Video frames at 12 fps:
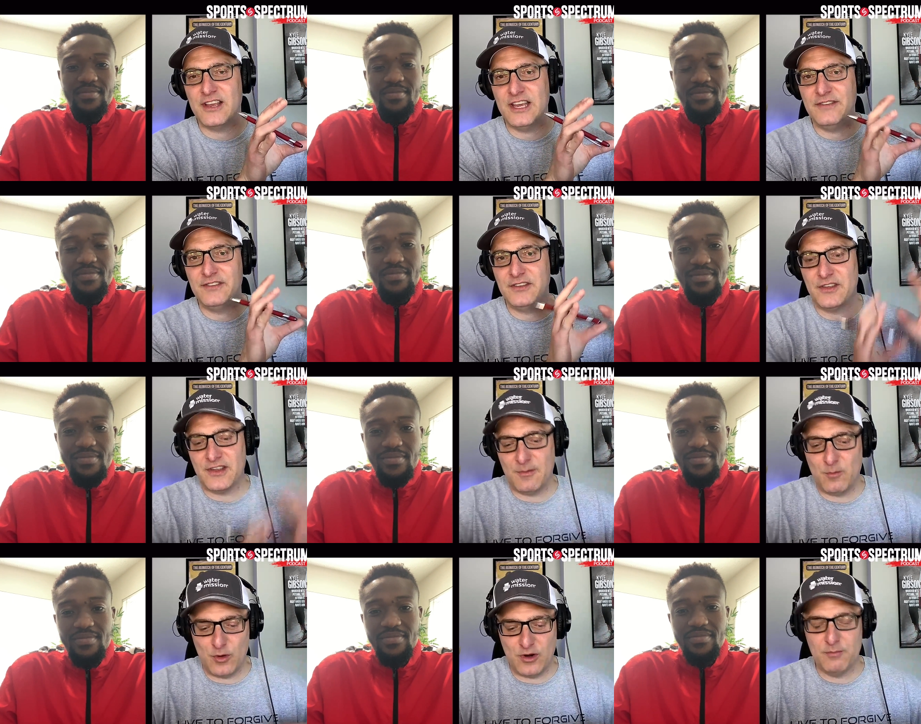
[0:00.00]
Speaker 1: life to
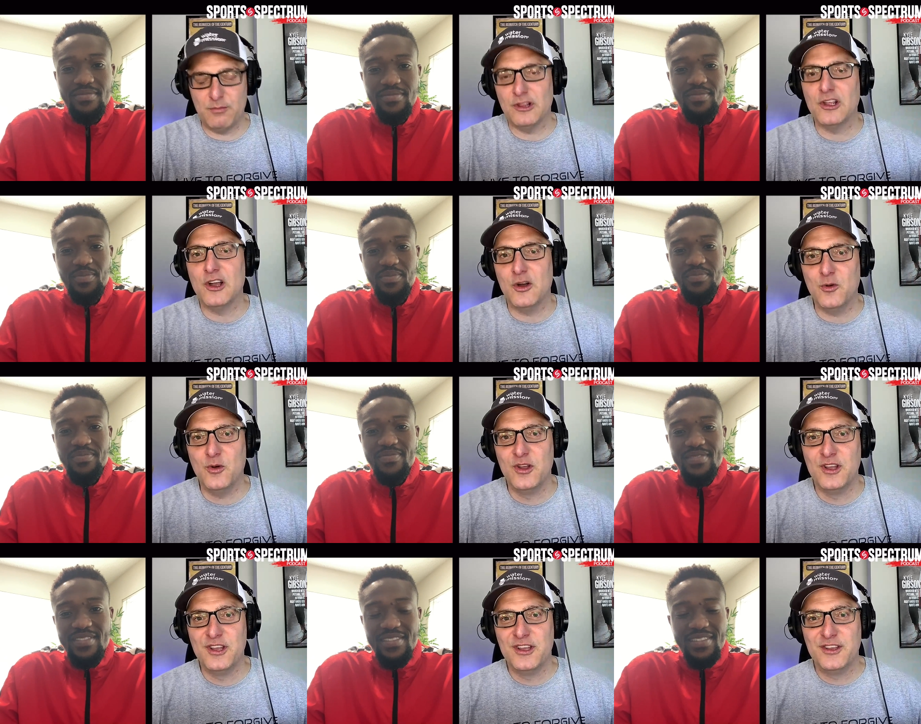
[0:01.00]
somewhere below
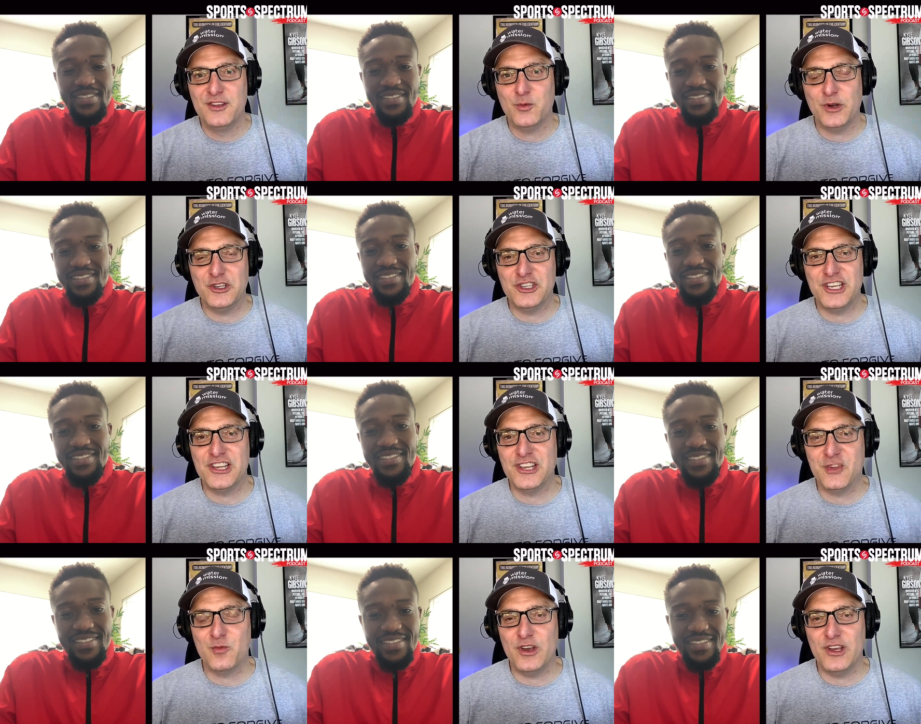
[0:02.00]
where
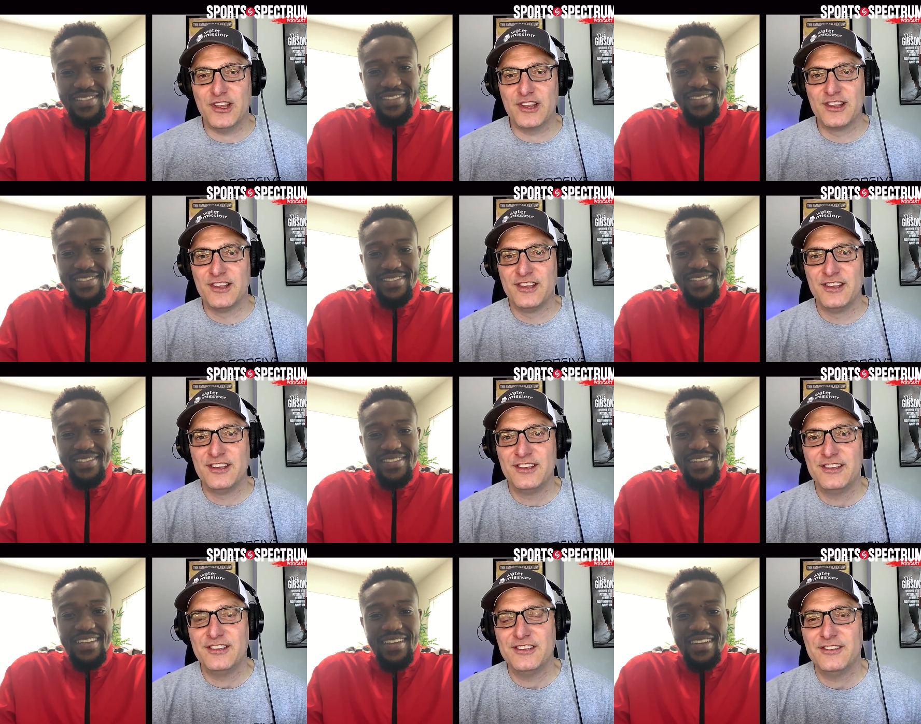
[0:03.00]
Jesus was
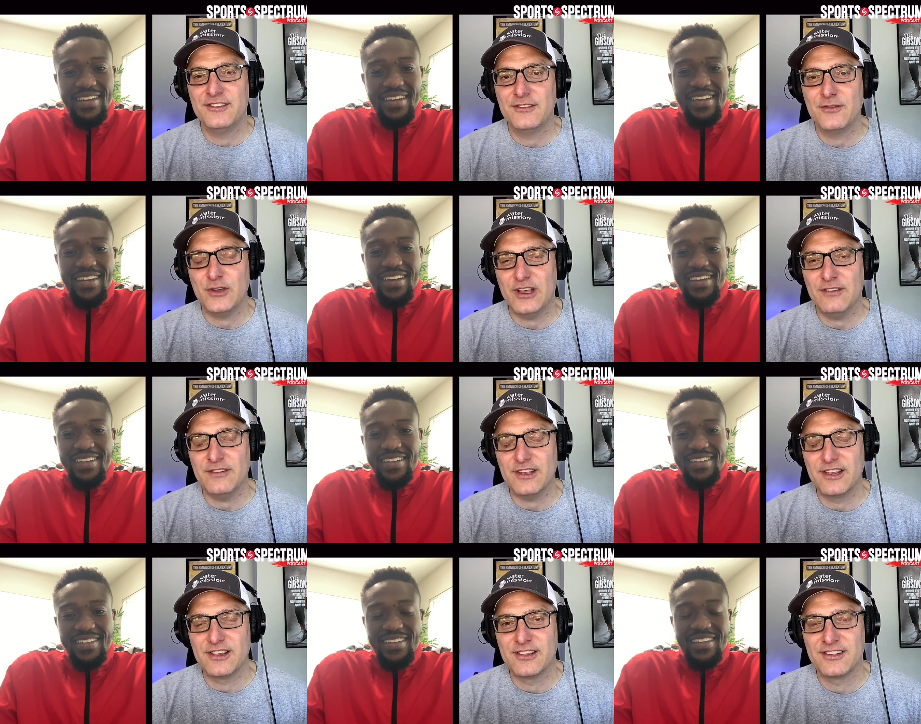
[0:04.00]
for
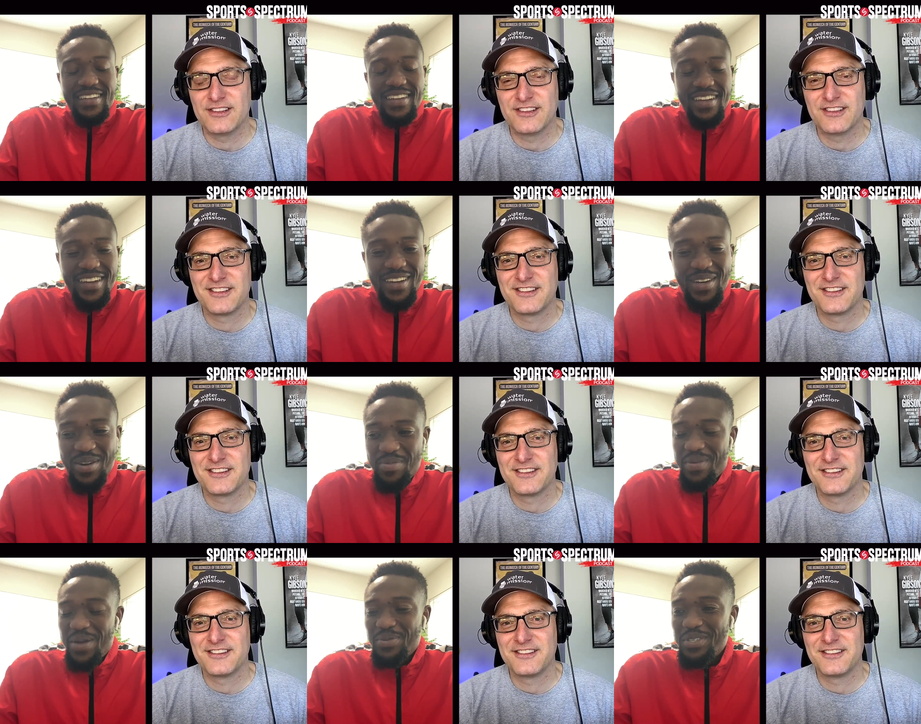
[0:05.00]
Elvis?
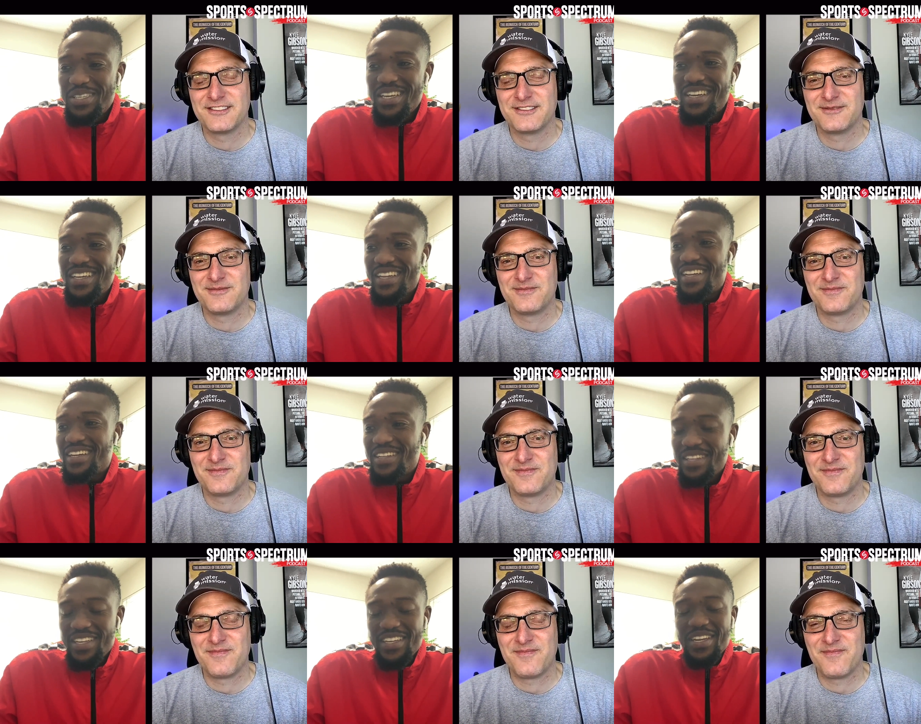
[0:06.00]
Speaker 2: Um, I will say,
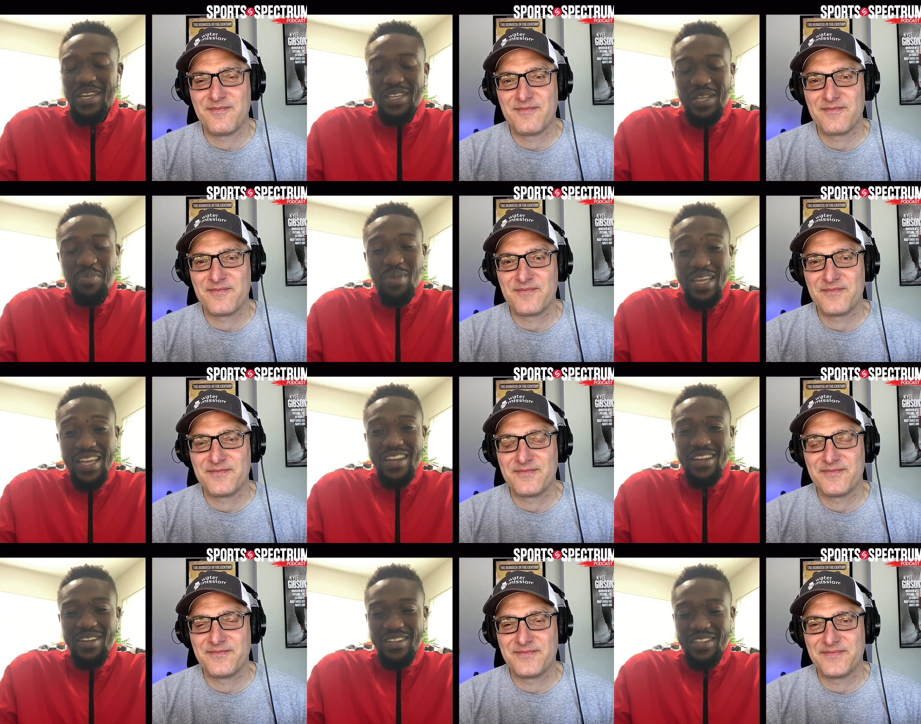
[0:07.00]
you know, in the
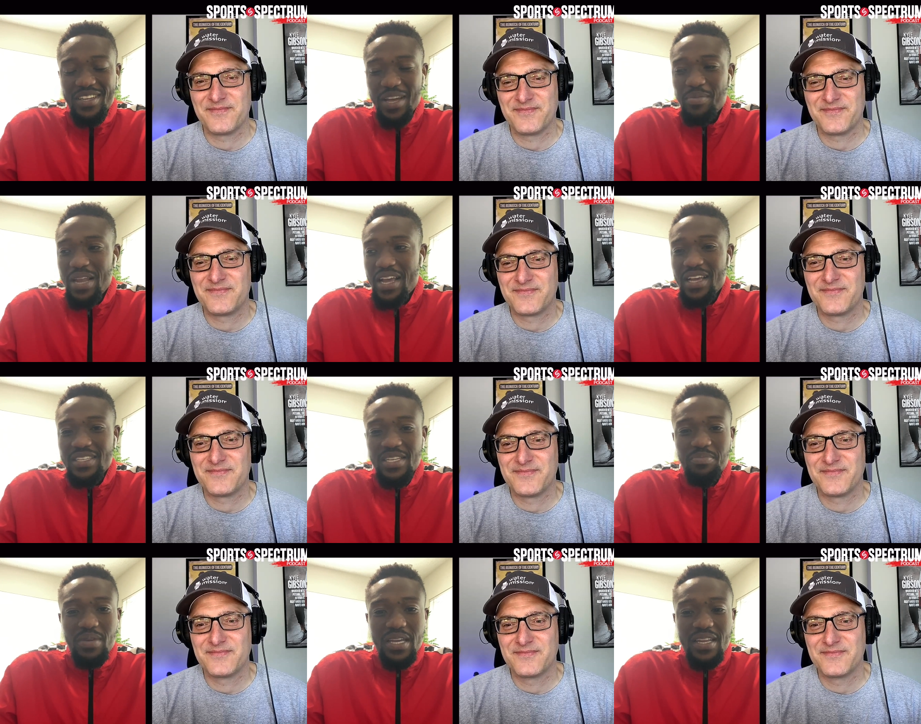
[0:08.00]
beginning, um, like I
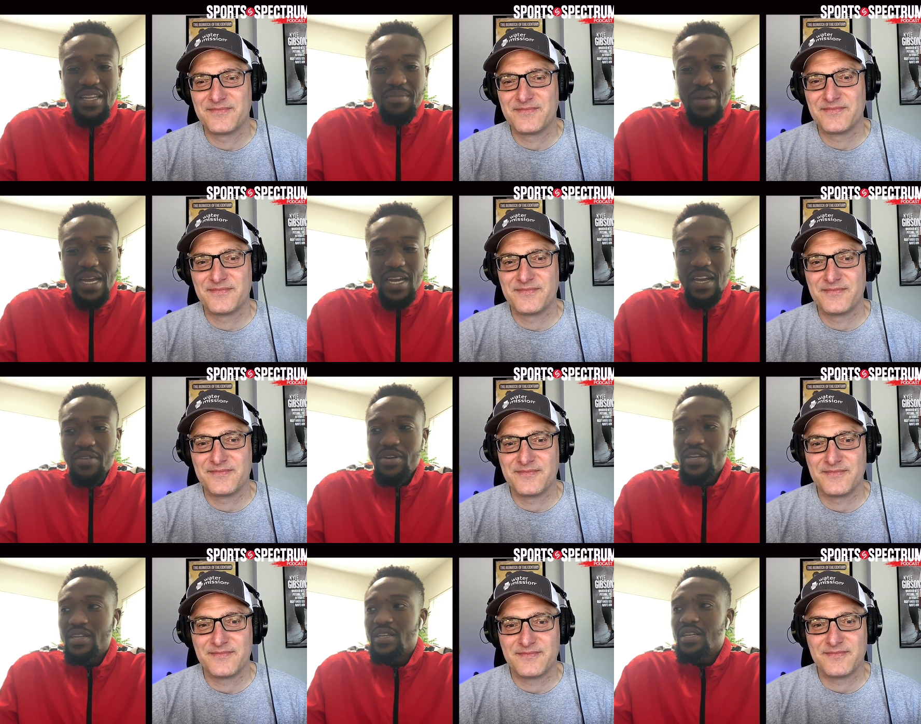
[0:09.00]
said, beginning my
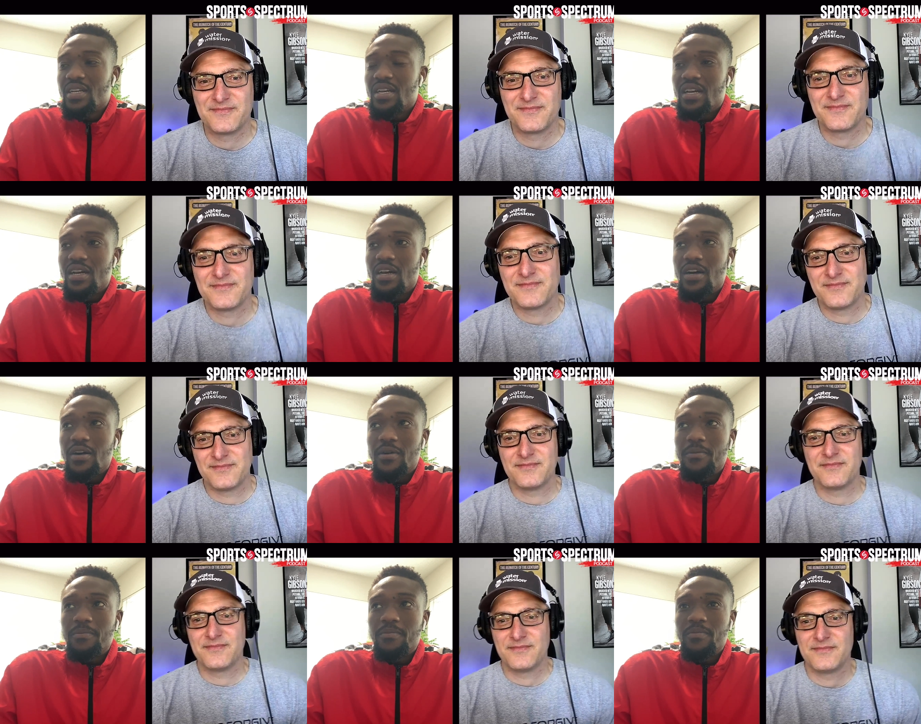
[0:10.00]
career,
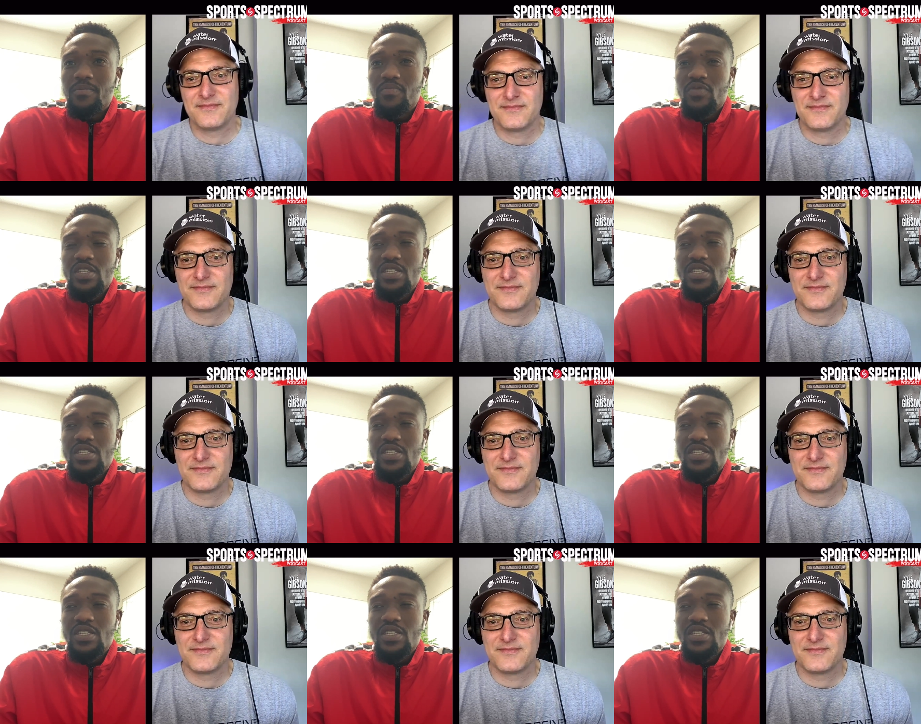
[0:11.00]
um,